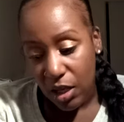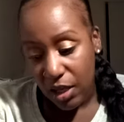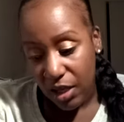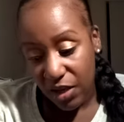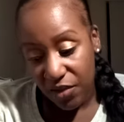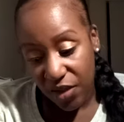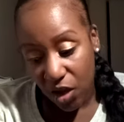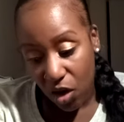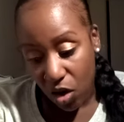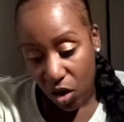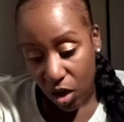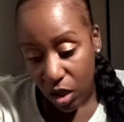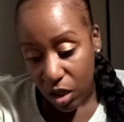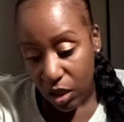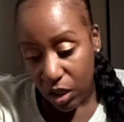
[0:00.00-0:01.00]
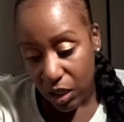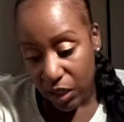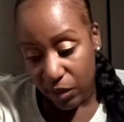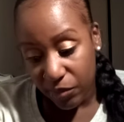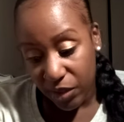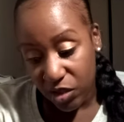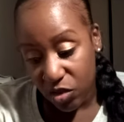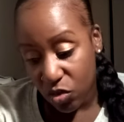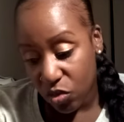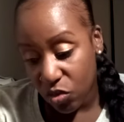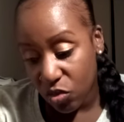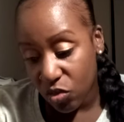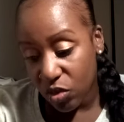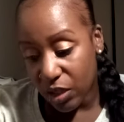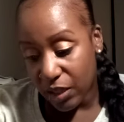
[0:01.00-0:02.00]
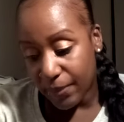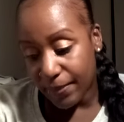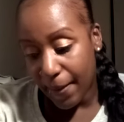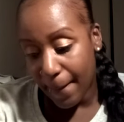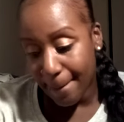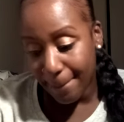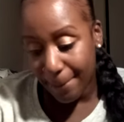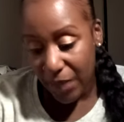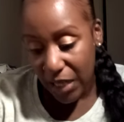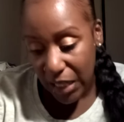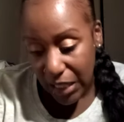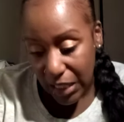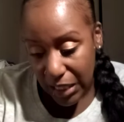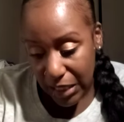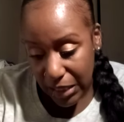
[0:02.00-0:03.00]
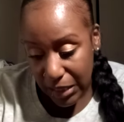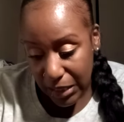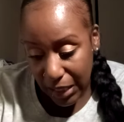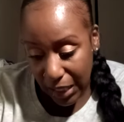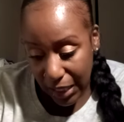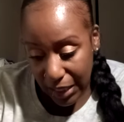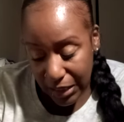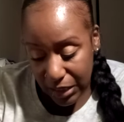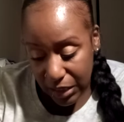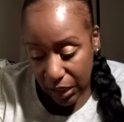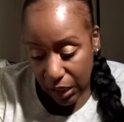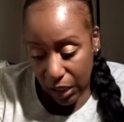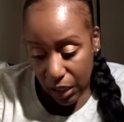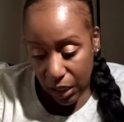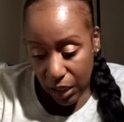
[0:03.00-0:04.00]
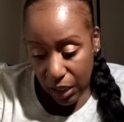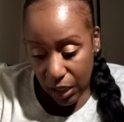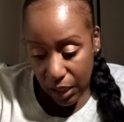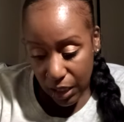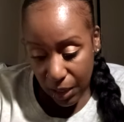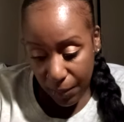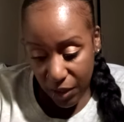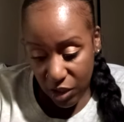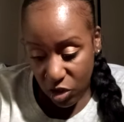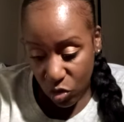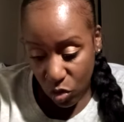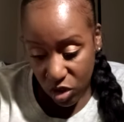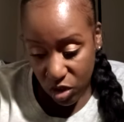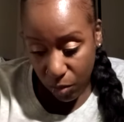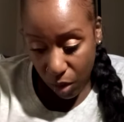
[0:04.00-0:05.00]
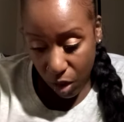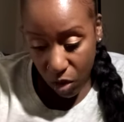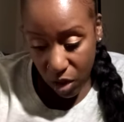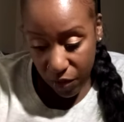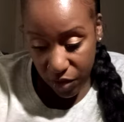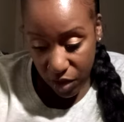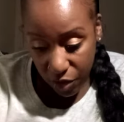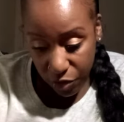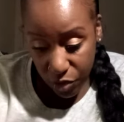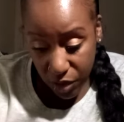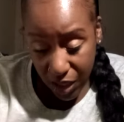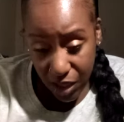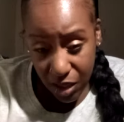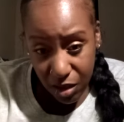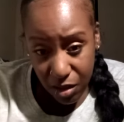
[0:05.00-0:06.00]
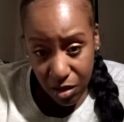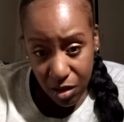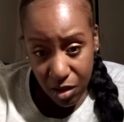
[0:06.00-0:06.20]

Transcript: If they are, that's cool. I may not, and I may just do it tomorrow every other day.